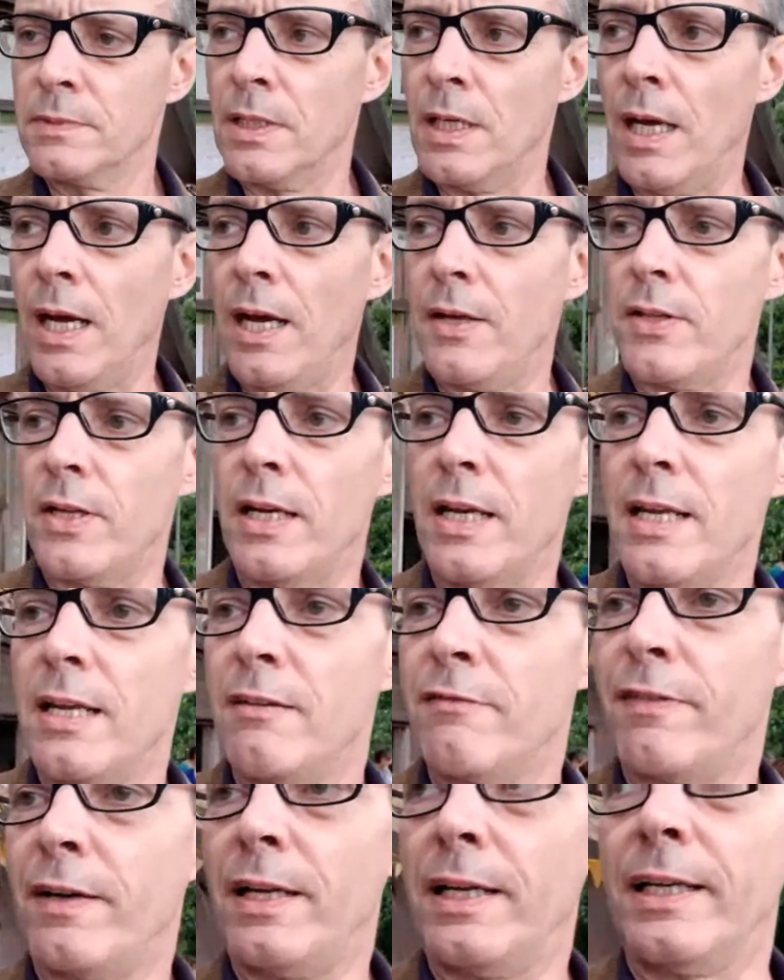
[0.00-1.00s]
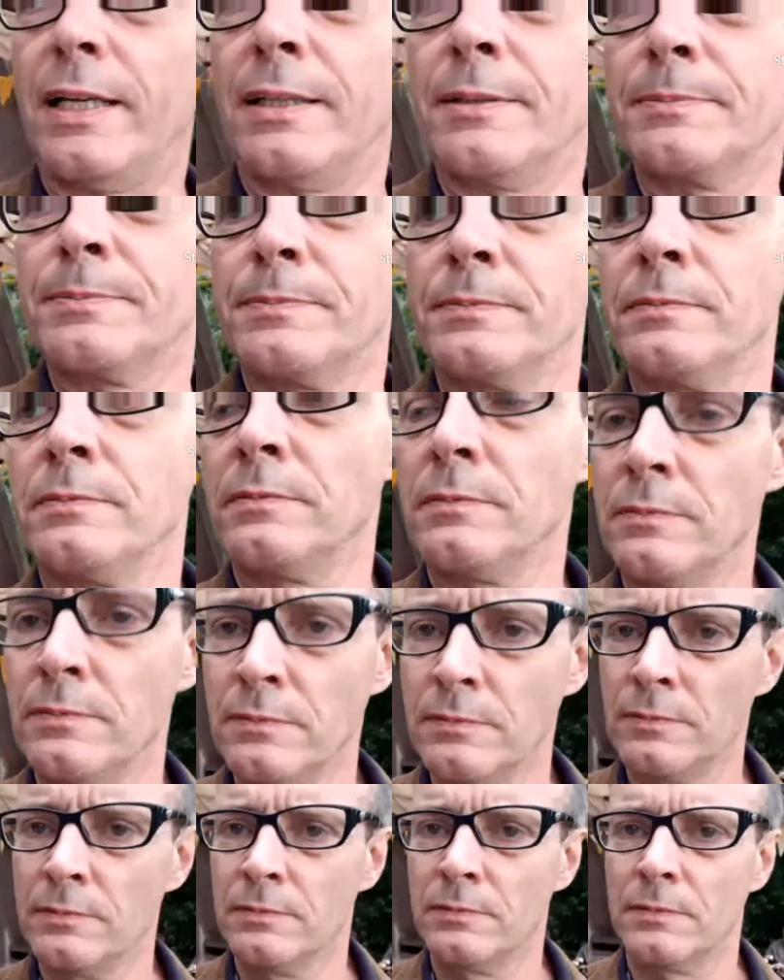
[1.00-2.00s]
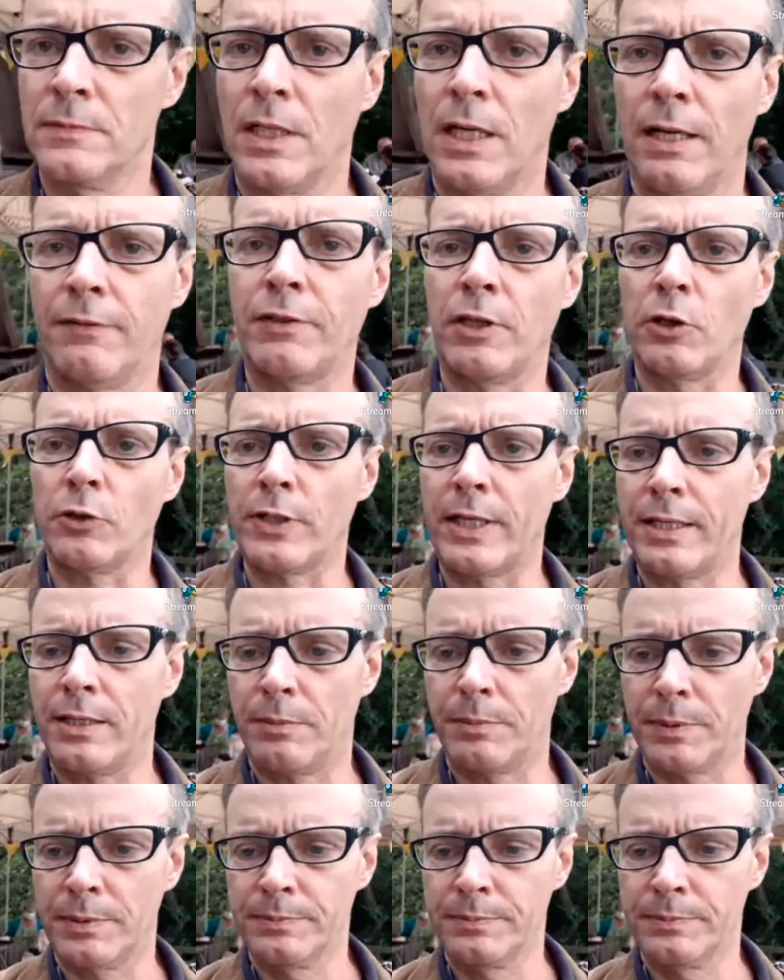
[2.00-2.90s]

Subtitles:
Oh, the Lee Valley. I'll have to look that up.